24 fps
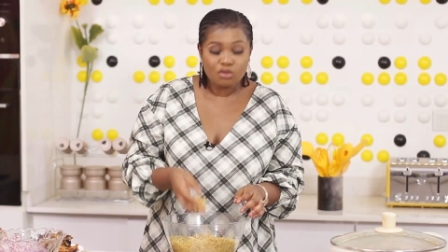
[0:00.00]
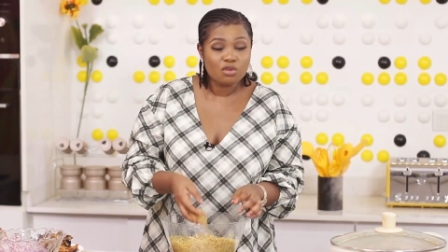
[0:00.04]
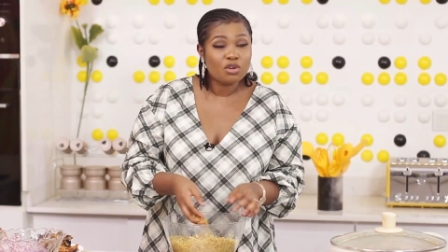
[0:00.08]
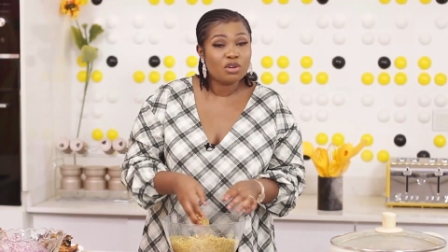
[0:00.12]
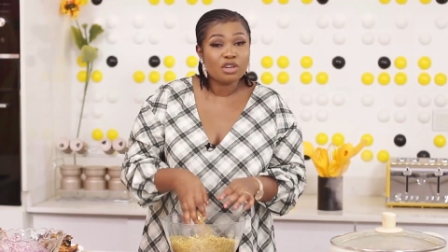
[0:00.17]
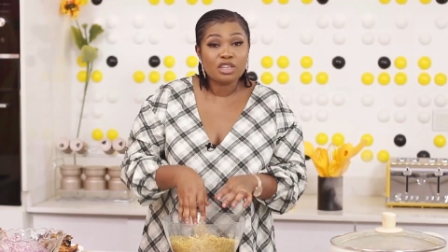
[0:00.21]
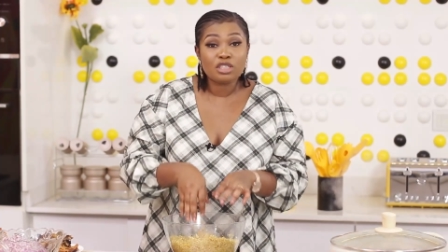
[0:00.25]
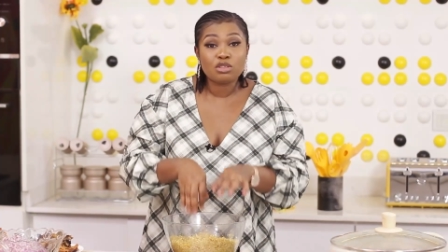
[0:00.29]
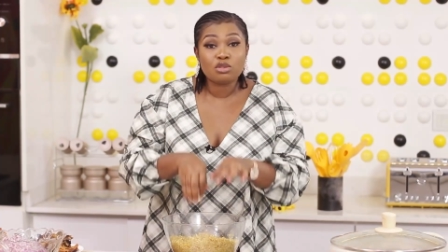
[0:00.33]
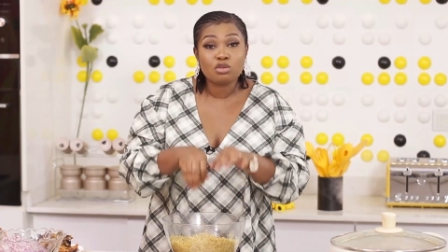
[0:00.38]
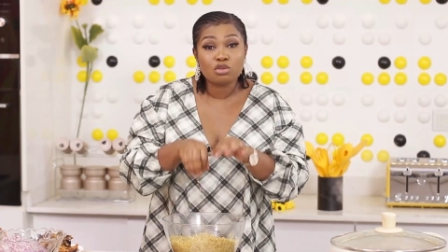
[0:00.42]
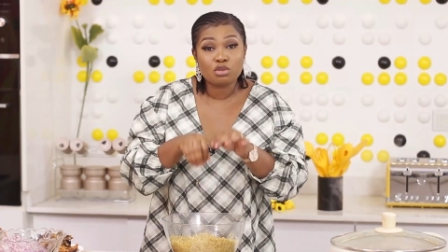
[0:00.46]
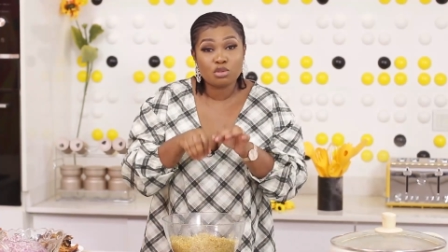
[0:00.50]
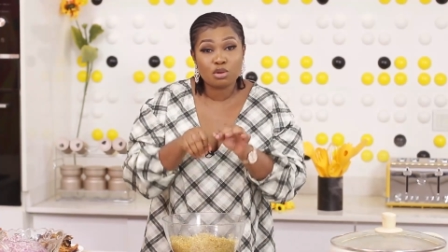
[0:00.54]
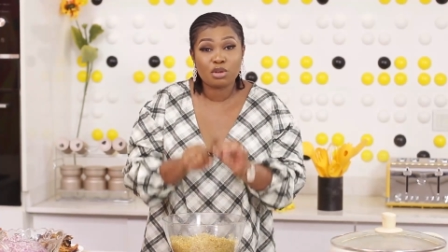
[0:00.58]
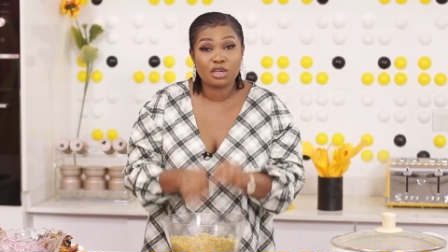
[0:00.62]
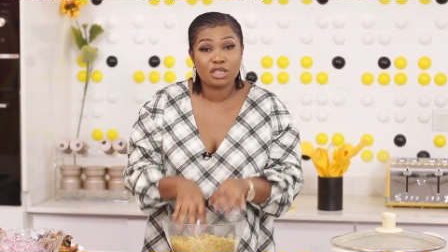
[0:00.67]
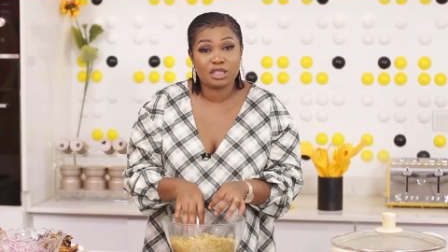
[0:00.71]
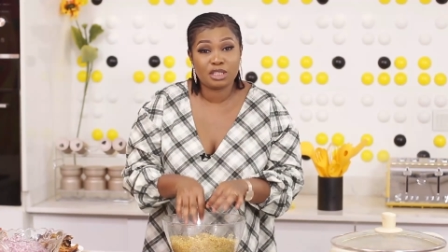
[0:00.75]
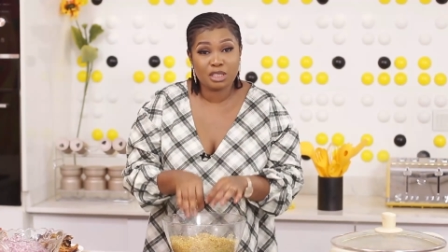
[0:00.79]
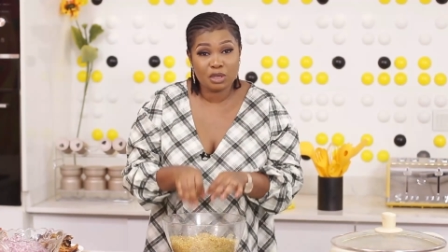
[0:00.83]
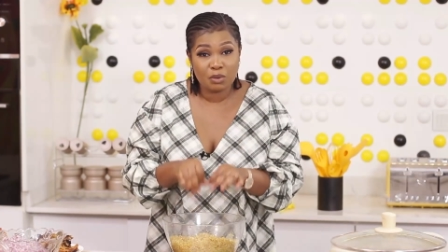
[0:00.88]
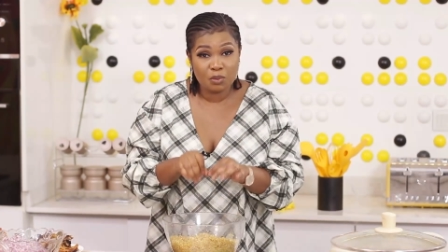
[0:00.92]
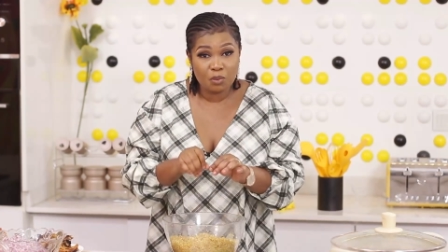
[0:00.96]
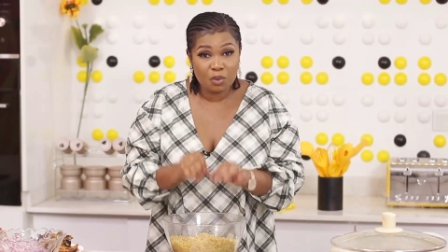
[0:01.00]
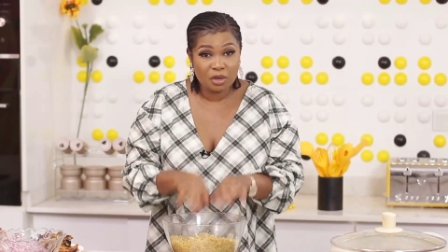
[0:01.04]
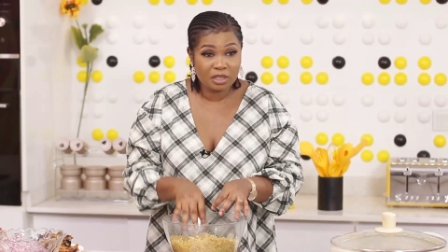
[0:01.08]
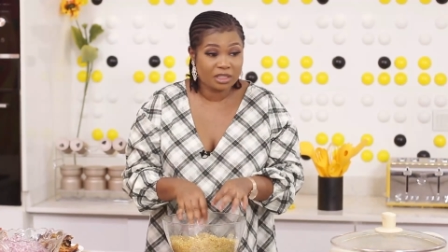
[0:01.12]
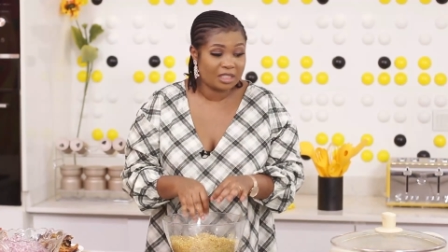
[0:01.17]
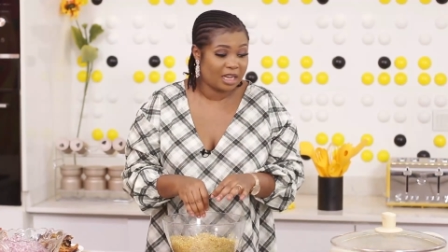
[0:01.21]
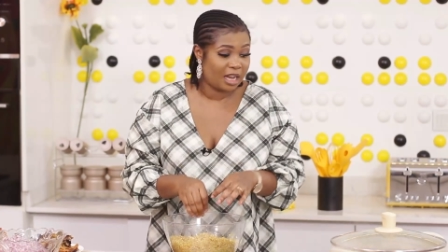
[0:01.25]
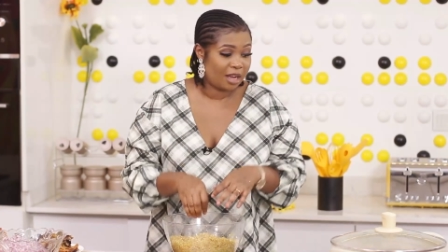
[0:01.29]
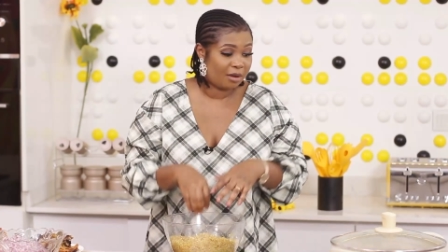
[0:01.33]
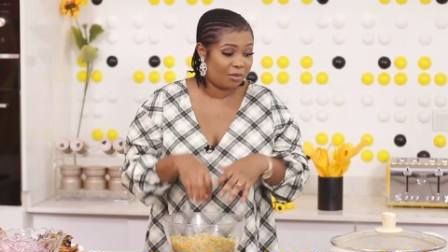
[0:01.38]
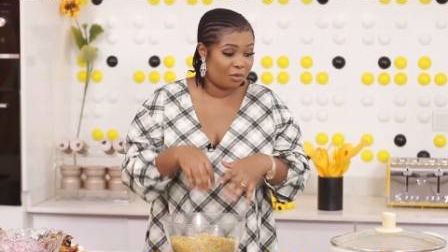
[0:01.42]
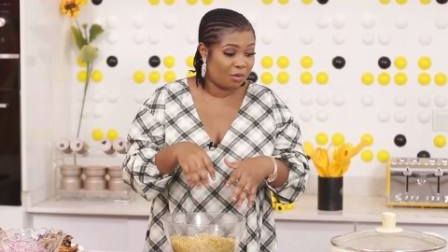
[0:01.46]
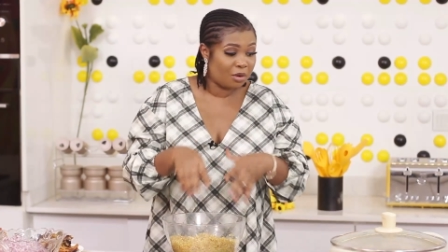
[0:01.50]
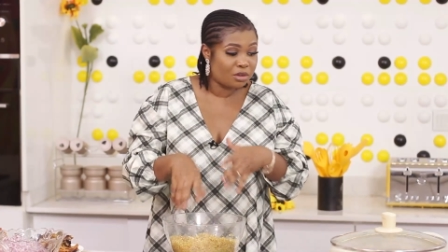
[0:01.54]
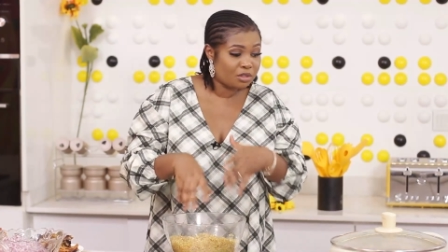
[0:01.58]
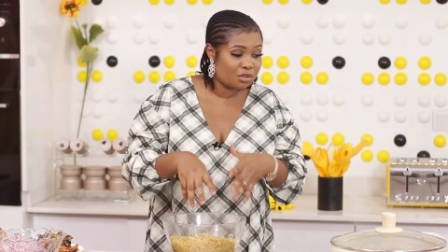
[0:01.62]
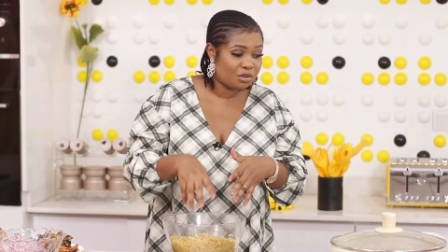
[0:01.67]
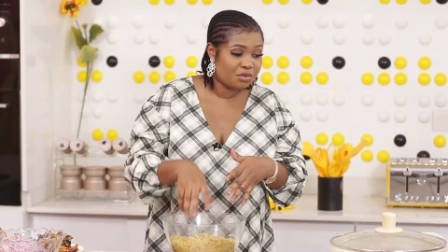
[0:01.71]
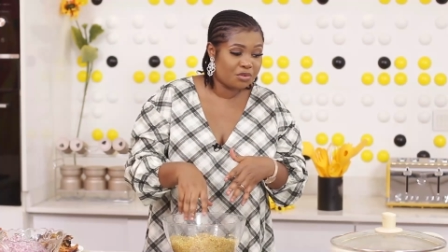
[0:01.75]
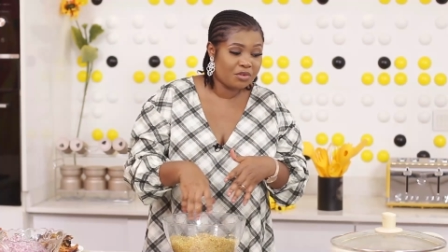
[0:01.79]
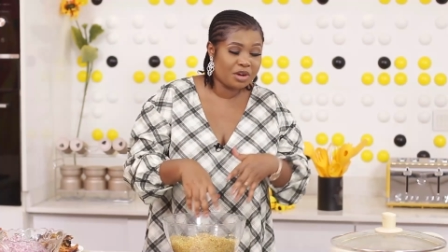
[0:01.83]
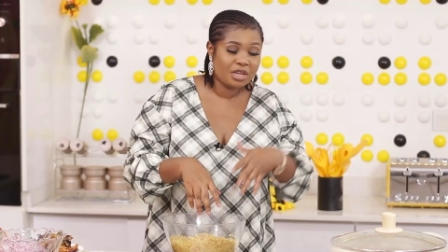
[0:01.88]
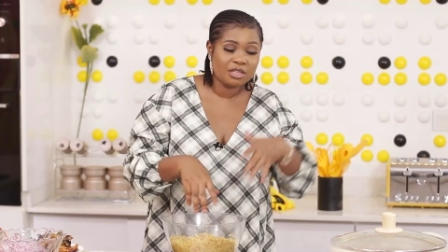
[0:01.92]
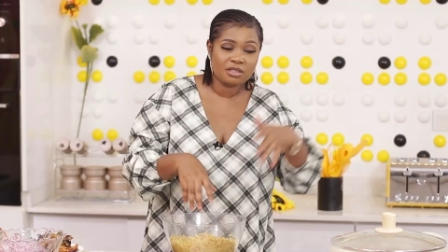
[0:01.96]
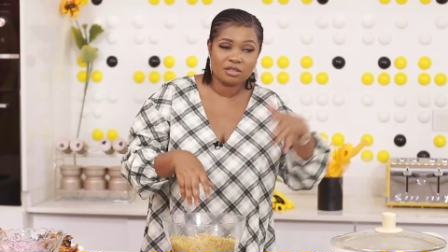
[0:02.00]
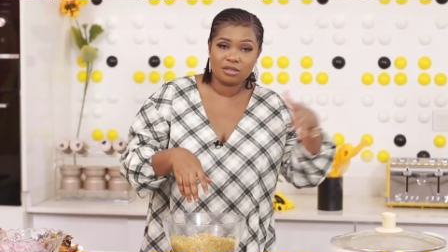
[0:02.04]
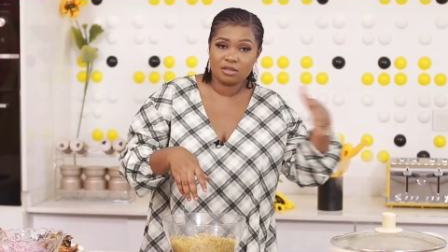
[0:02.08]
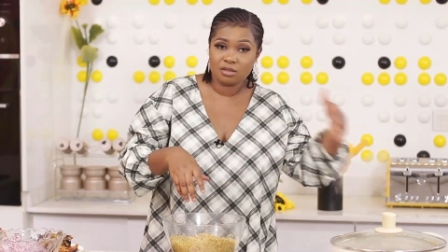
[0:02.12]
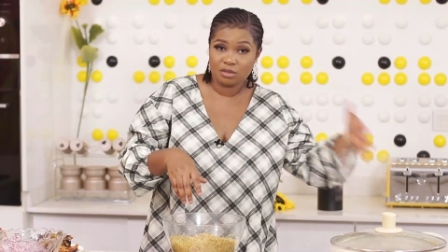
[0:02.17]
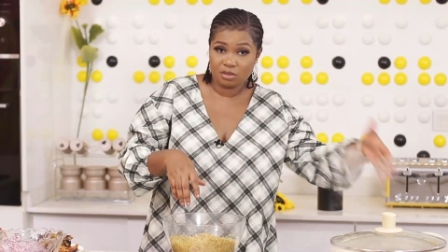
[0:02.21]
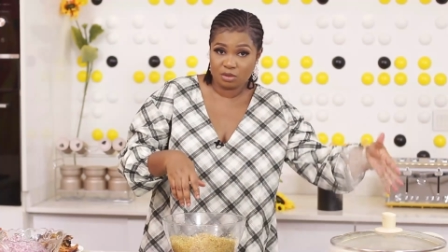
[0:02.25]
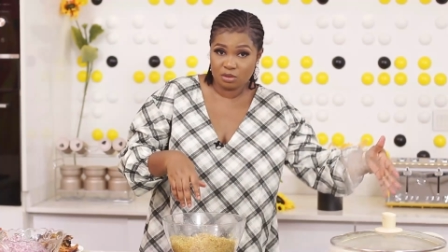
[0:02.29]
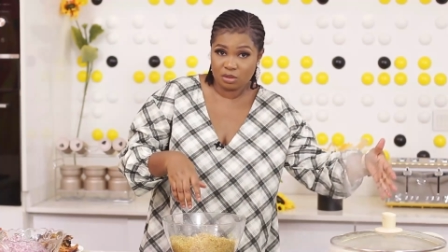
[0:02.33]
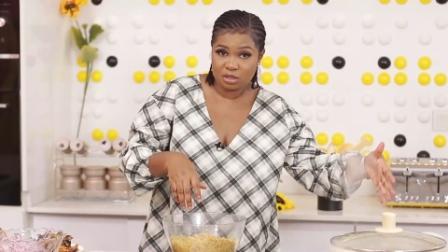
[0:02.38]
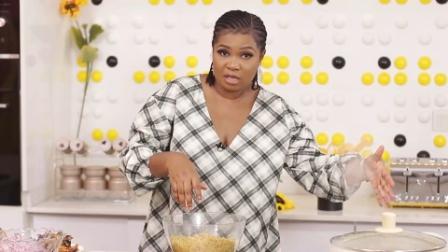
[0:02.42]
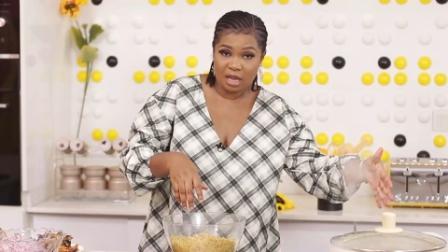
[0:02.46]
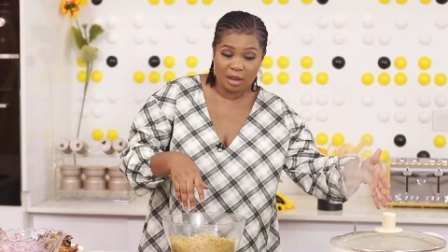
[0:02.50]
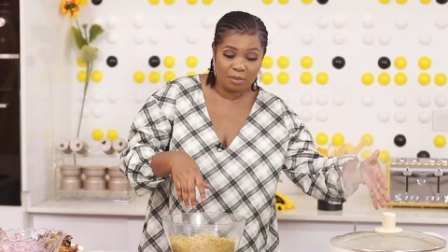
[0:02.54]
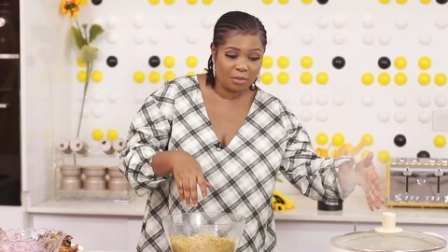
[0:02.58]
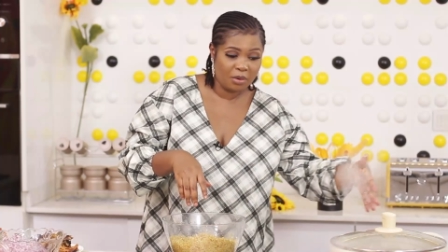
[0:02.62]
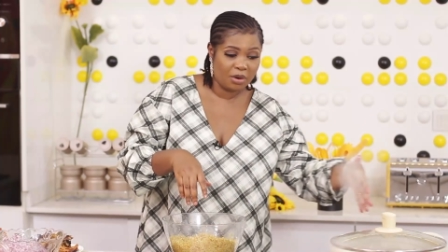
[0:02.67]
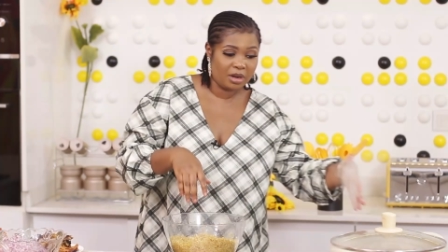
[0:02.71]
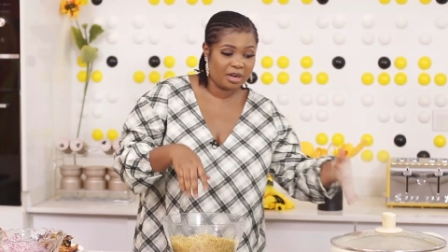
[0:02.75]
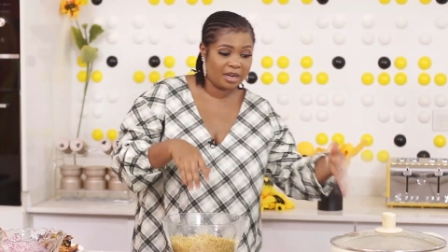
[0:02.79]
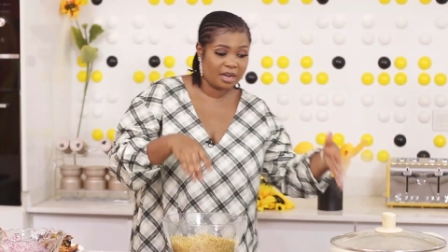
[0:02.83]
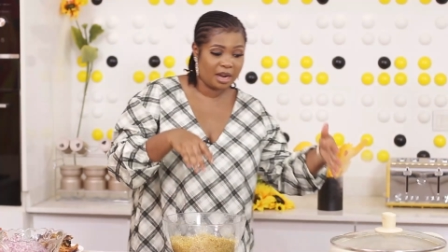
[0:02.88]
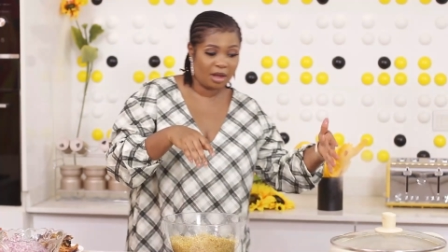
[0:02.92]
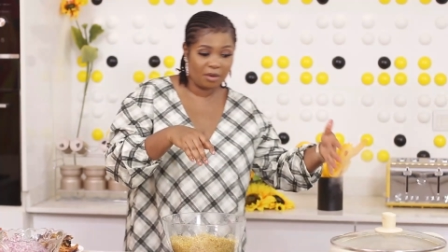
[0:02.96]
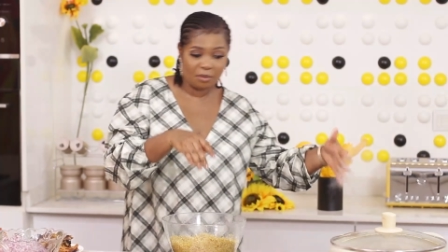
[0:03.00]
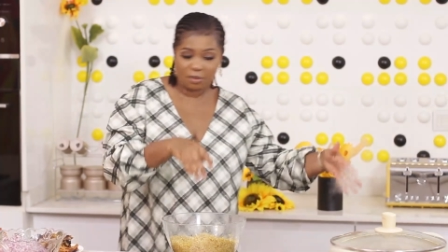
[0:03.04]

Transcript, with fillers: you don't need to soak it in water. Once you rinse, you start boiling.